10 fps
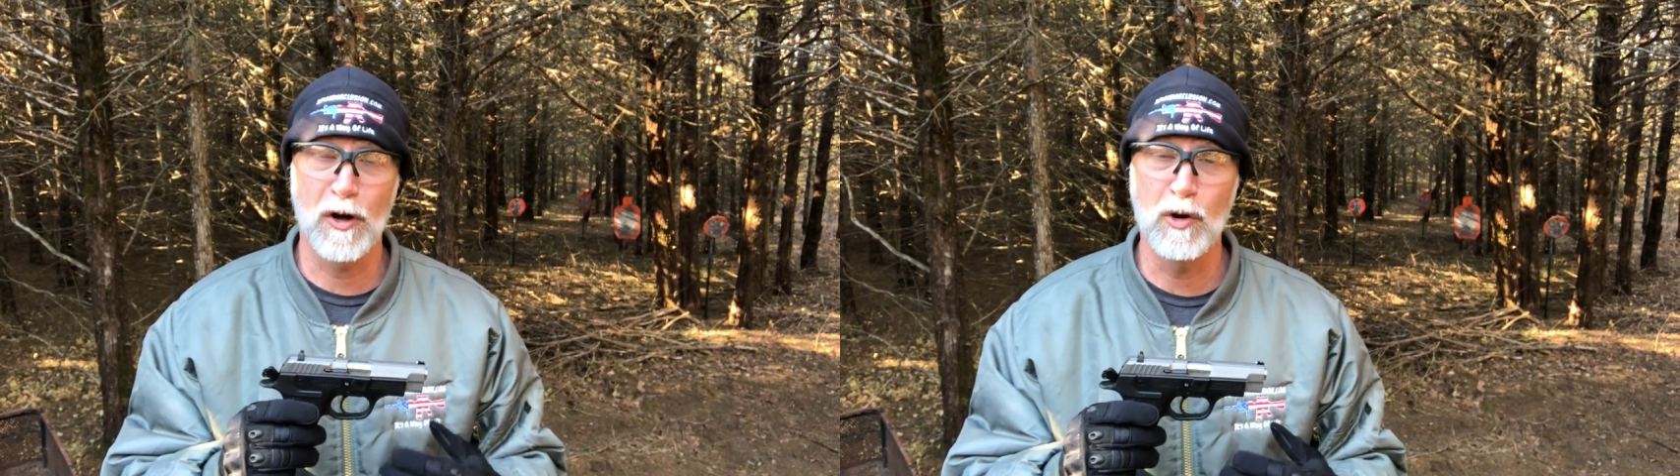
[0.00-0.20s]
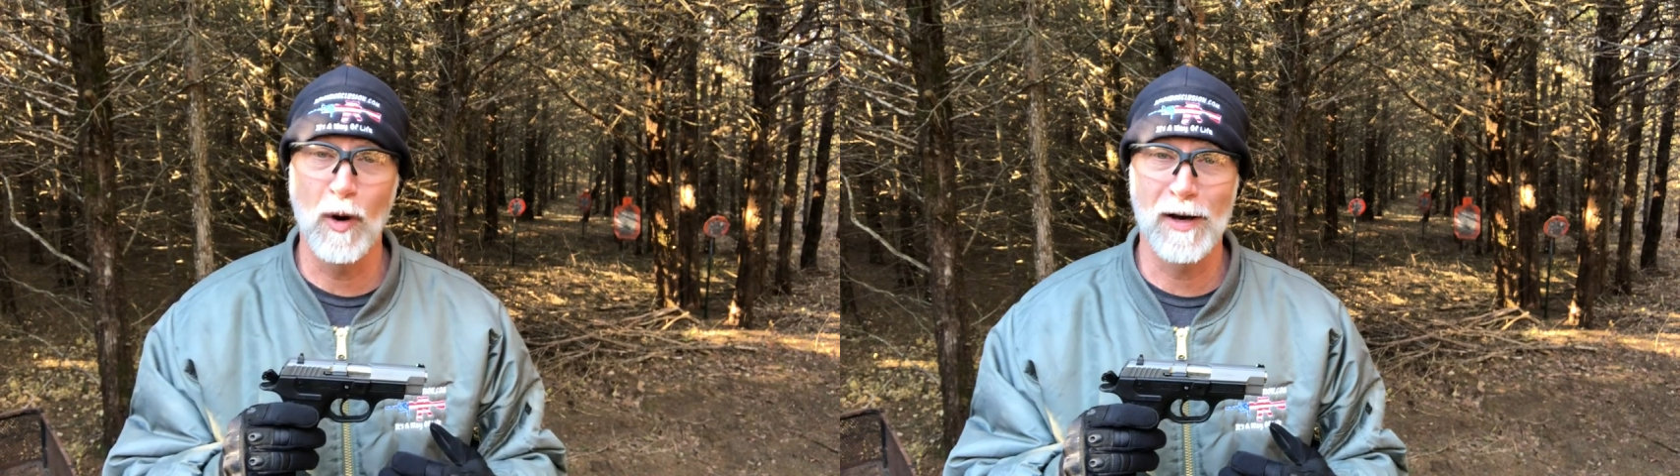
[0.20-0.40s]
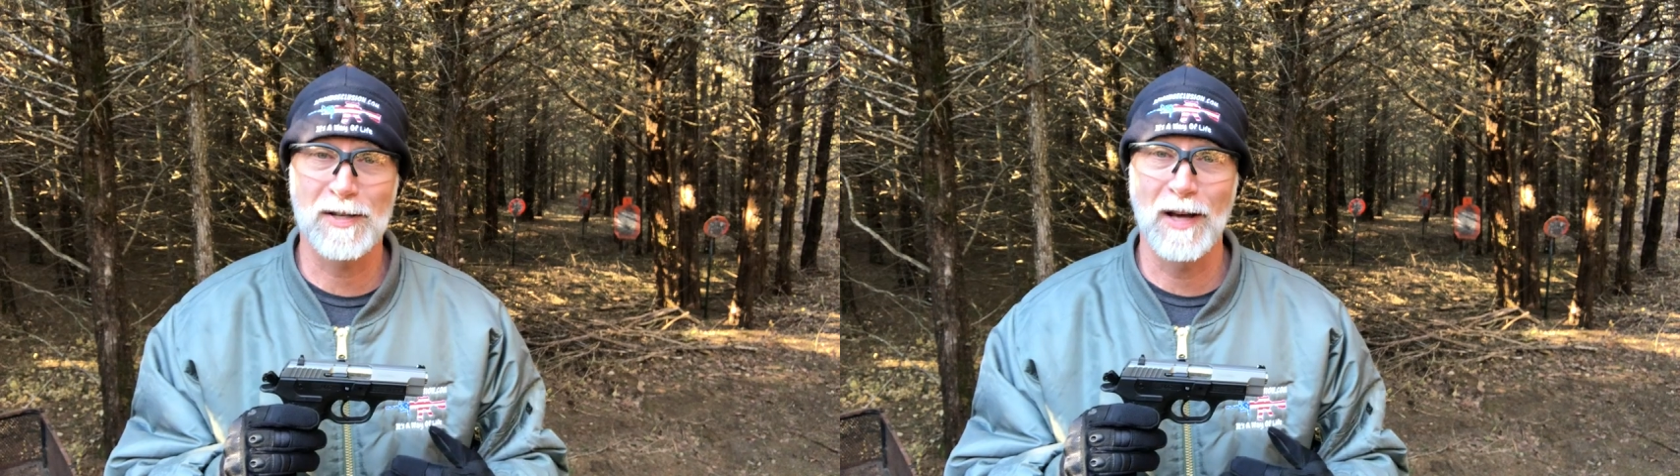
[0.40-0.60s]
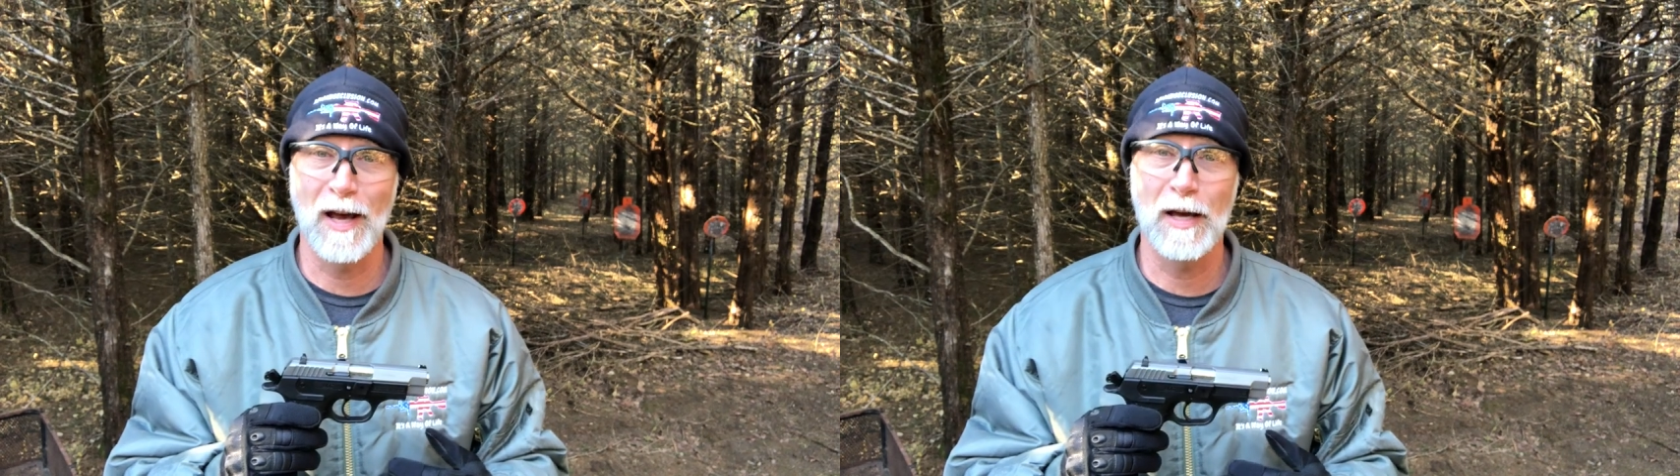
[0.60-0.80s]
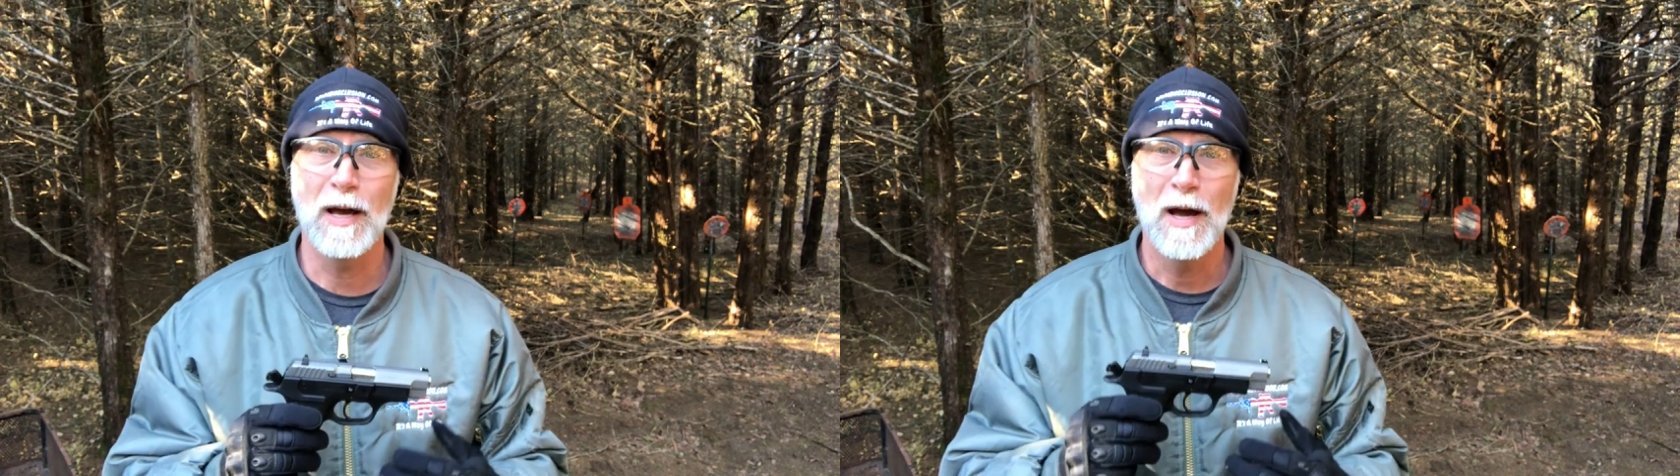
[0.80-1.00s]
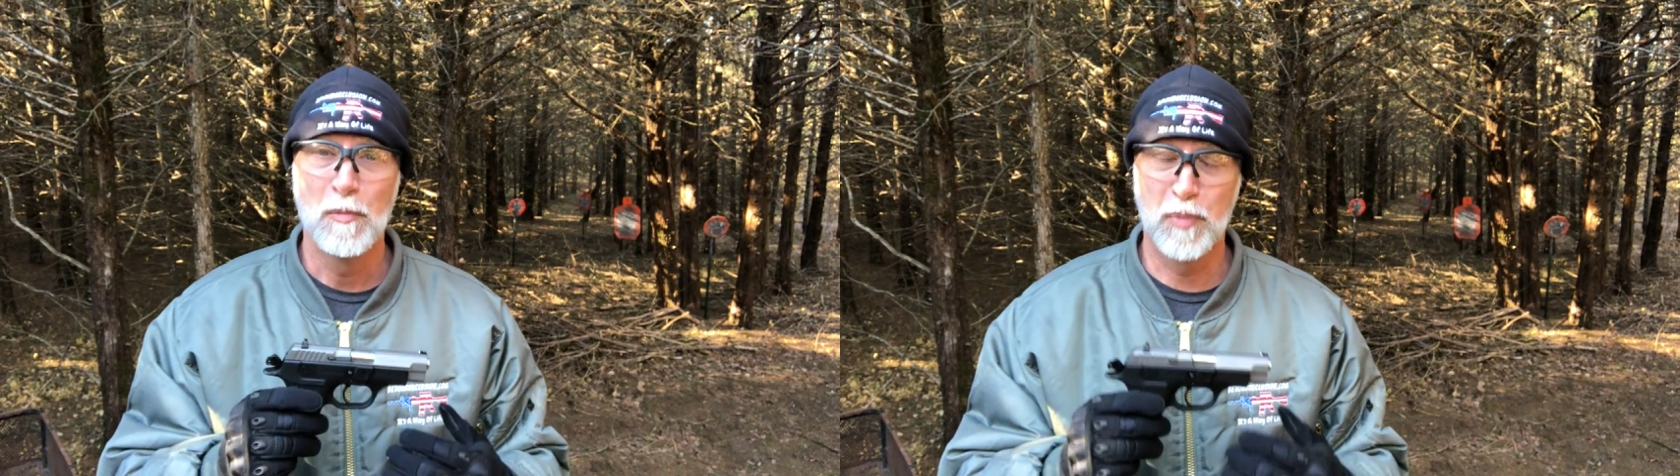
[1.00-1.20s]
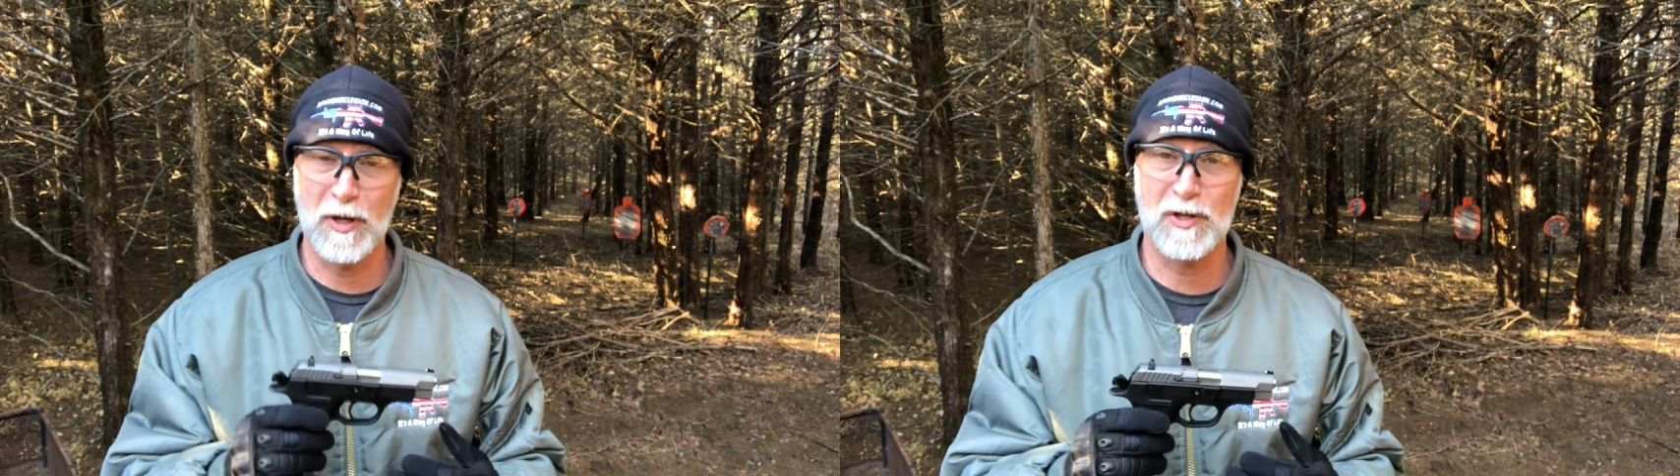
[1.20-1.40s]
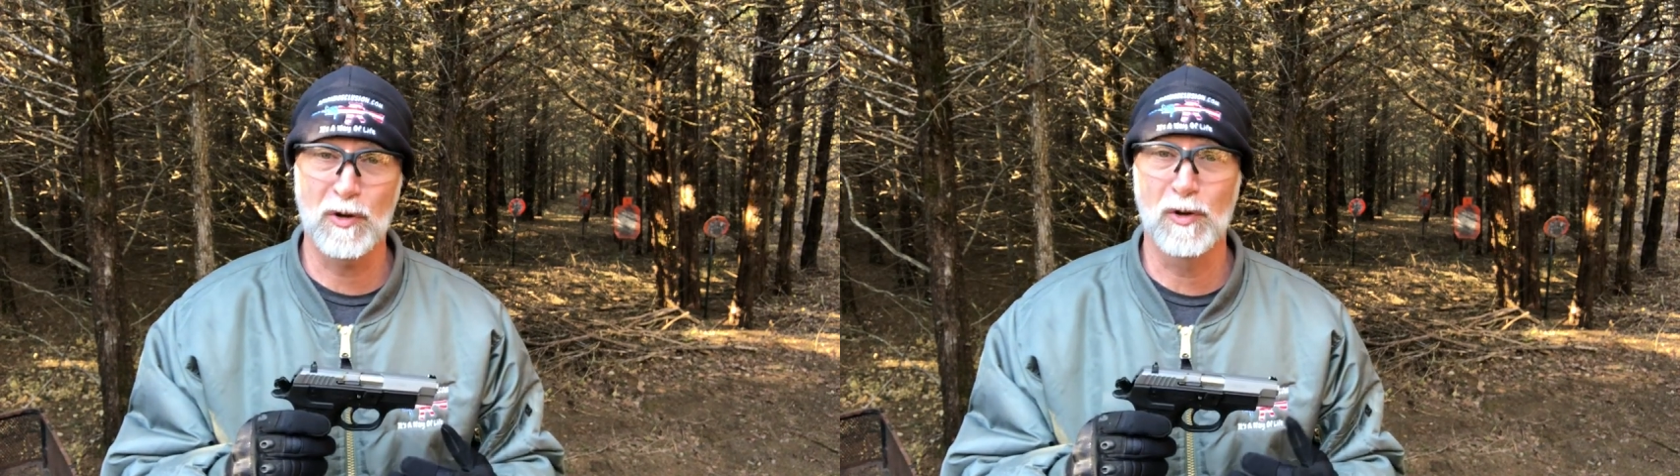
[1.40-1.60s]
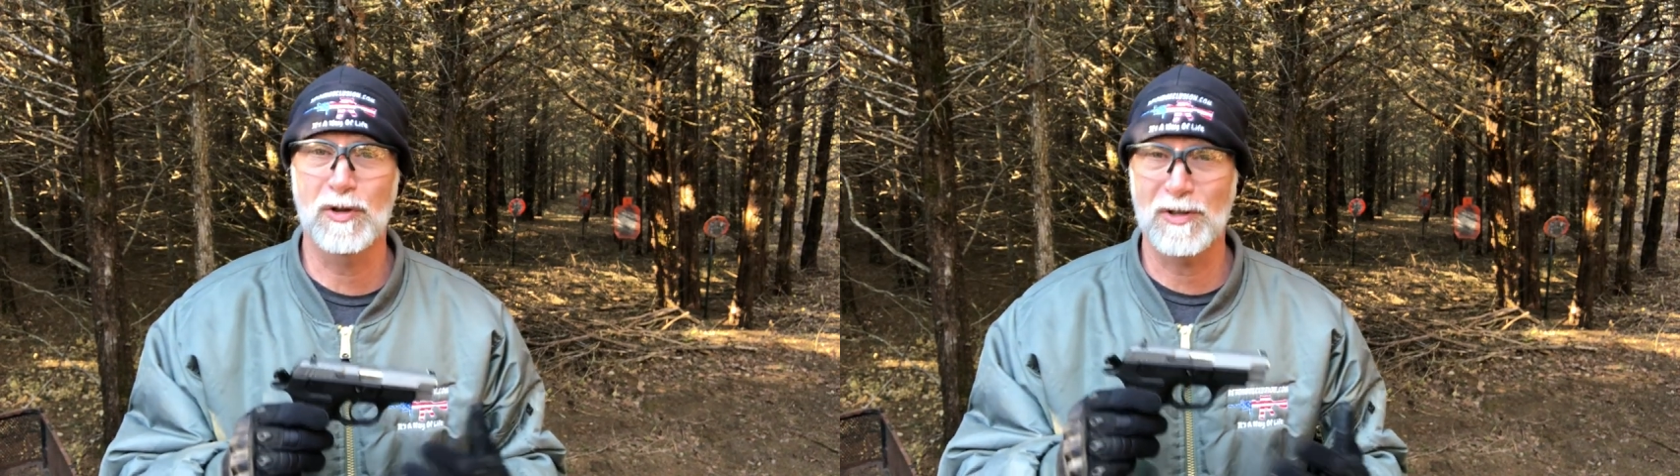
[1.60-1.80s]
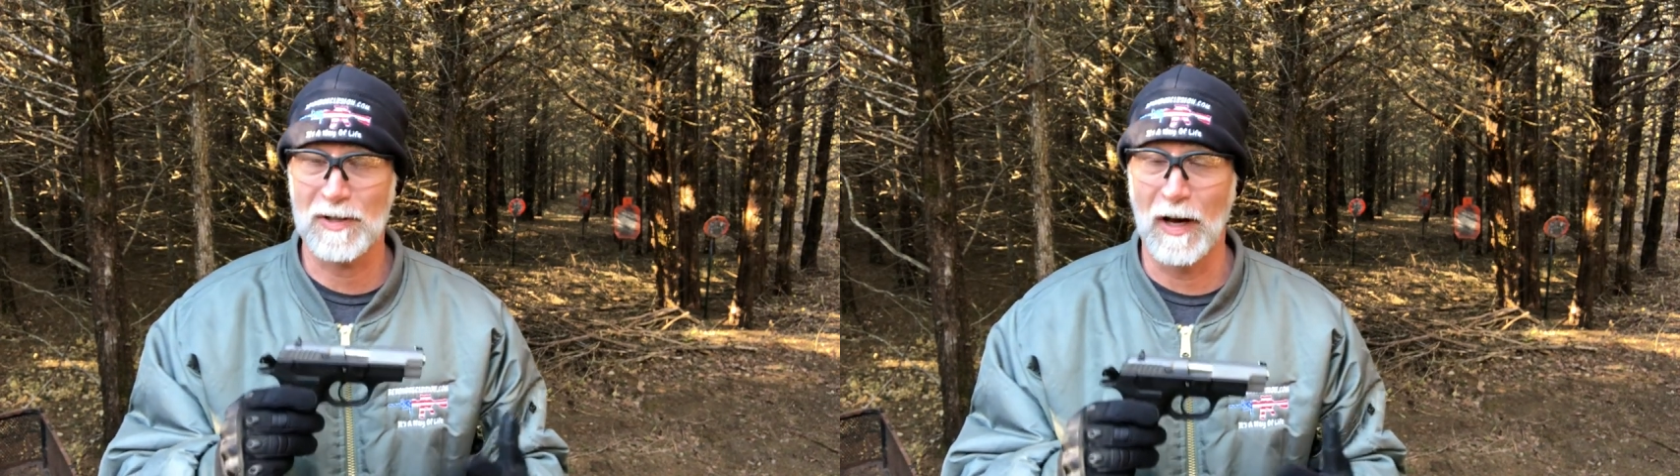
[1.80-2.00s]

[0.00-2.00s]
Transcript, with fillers: USA pistols.